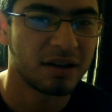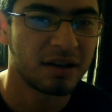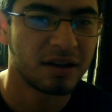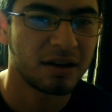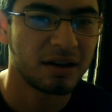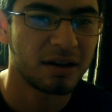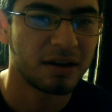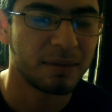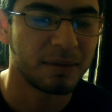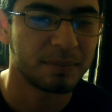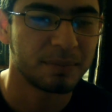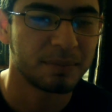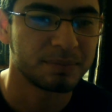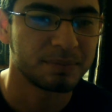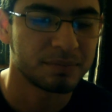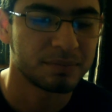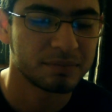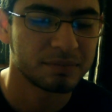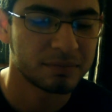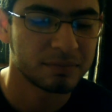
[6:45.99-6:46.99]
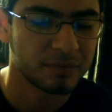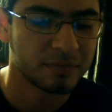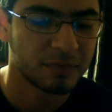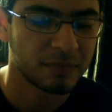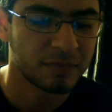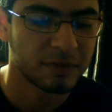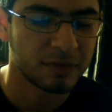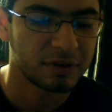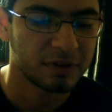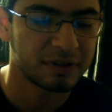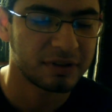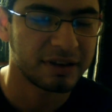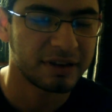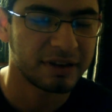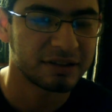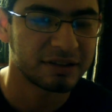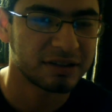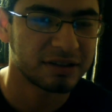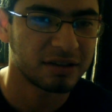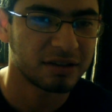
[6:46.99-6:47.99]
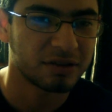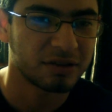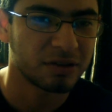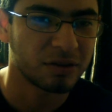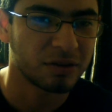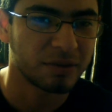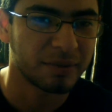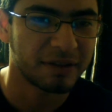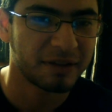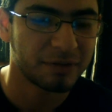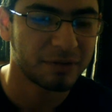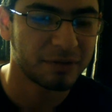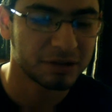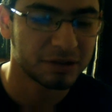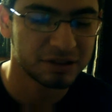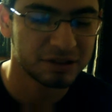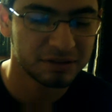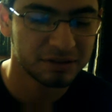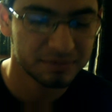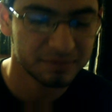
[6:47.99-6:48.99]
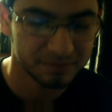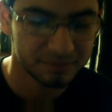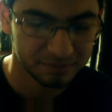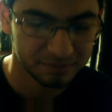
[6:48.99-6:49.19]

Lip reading: the town is called Gourmet Fortune.